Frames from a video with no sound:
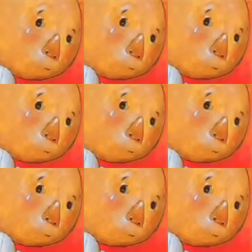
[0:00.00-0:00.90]

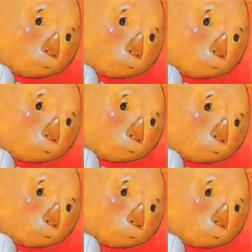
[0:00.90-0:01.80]

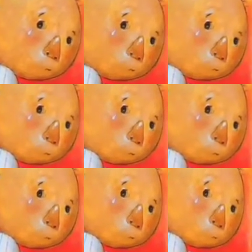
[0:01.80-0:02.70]

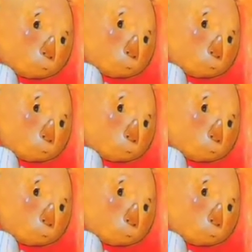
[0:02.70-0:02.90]
(no one is talking)